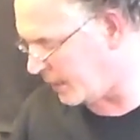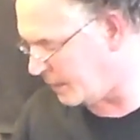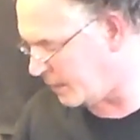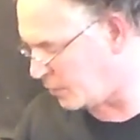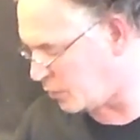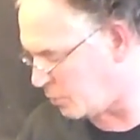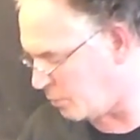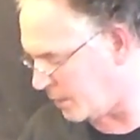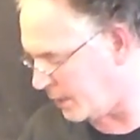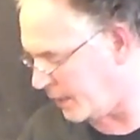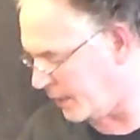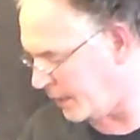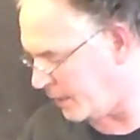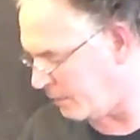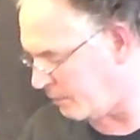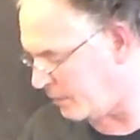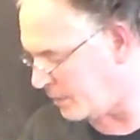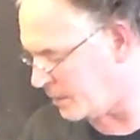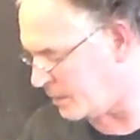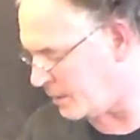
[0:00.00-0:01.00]
and this one
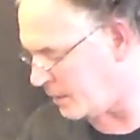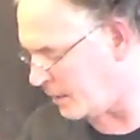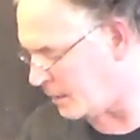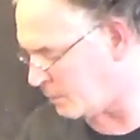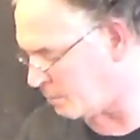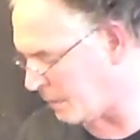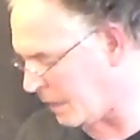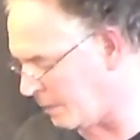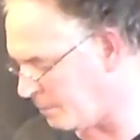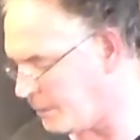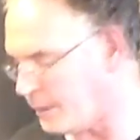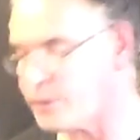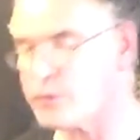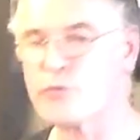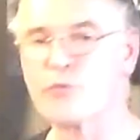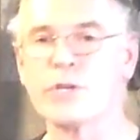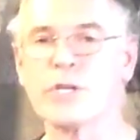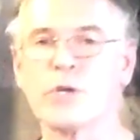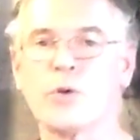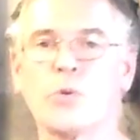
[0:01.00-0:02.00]
here is probably
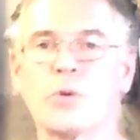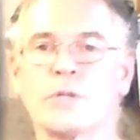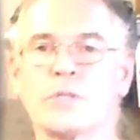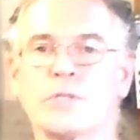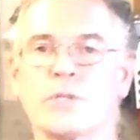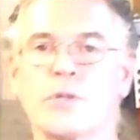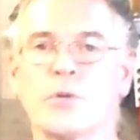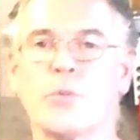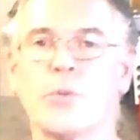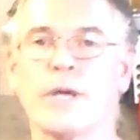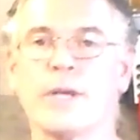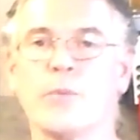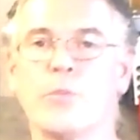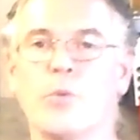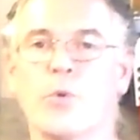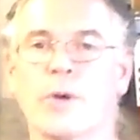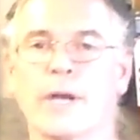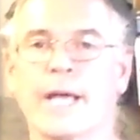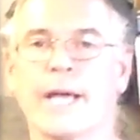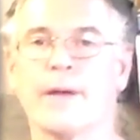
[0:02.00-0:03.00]
3/4 of the way
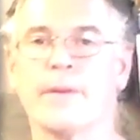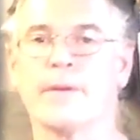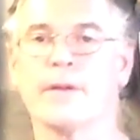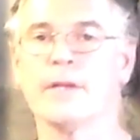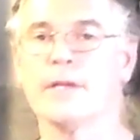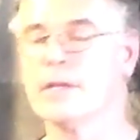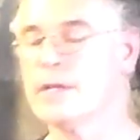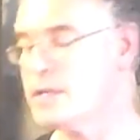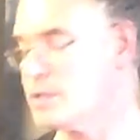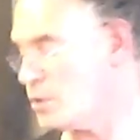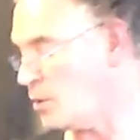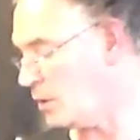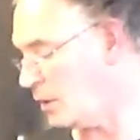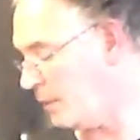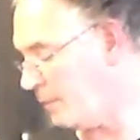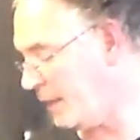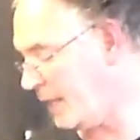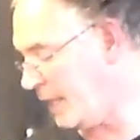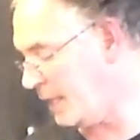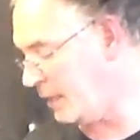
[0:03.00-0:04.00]
worn out. So
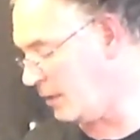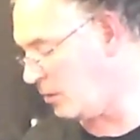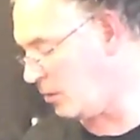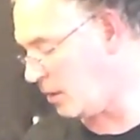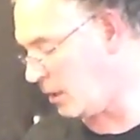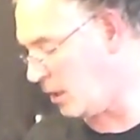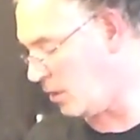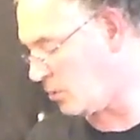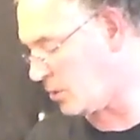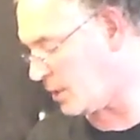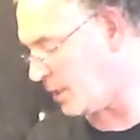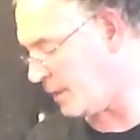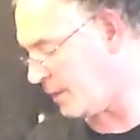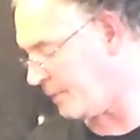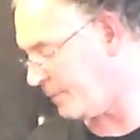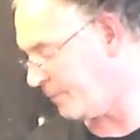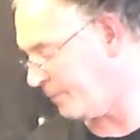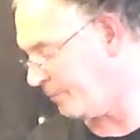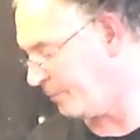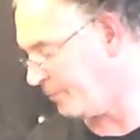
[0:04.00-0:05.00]
let me get a little
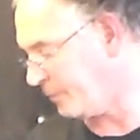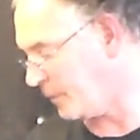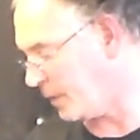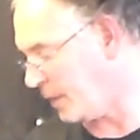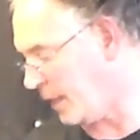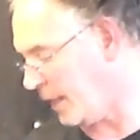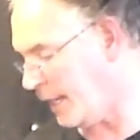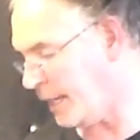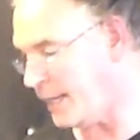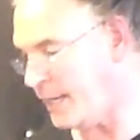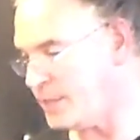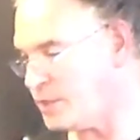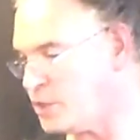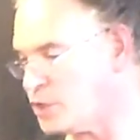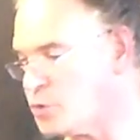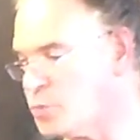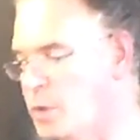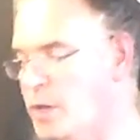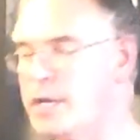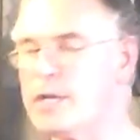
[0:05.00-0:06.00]
closer, and I
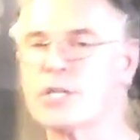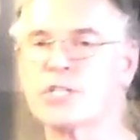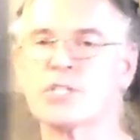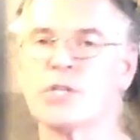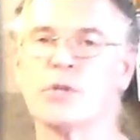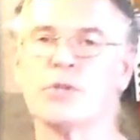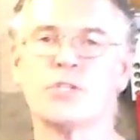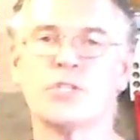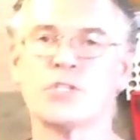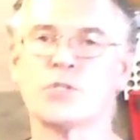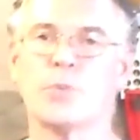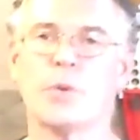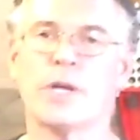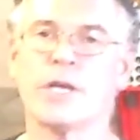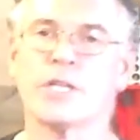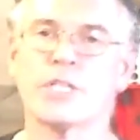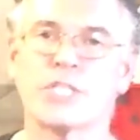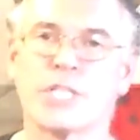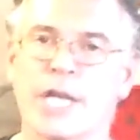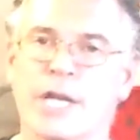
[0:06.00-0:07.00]
just wanted
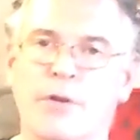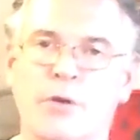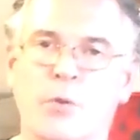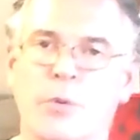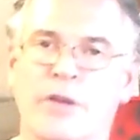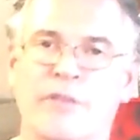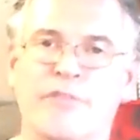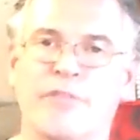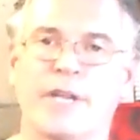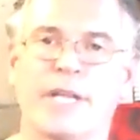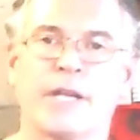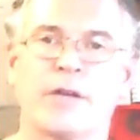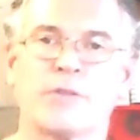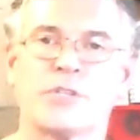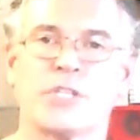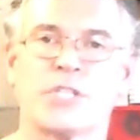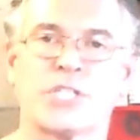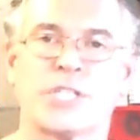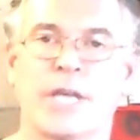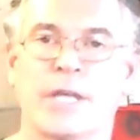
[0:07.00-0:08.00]
to share a quick video,
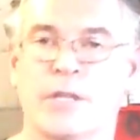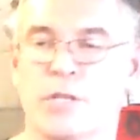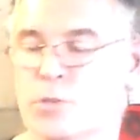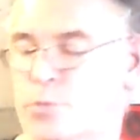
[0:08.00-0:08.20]
just share